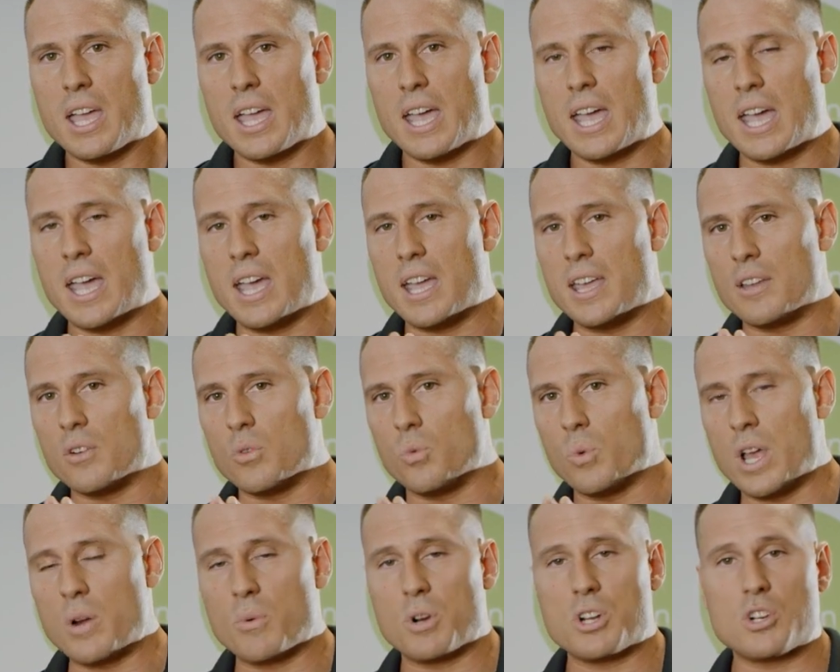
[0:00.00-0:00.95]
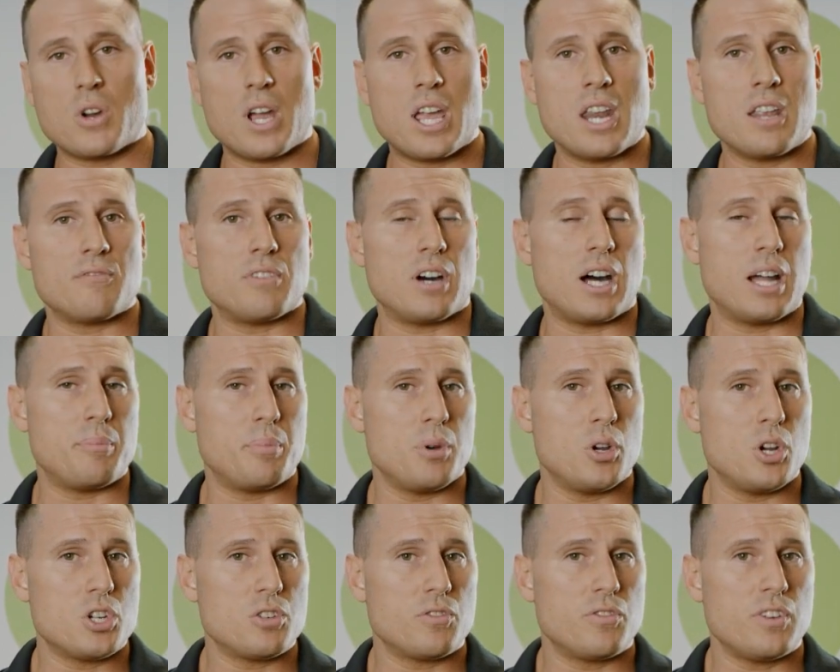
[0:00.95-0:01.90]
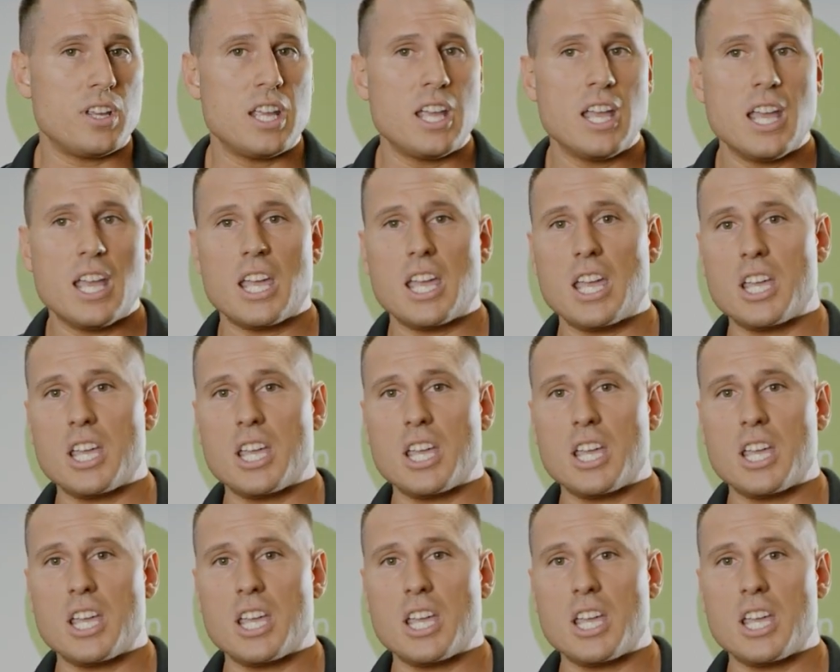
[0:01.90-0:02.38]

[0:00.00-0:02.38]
And when we're training for hypertrophy,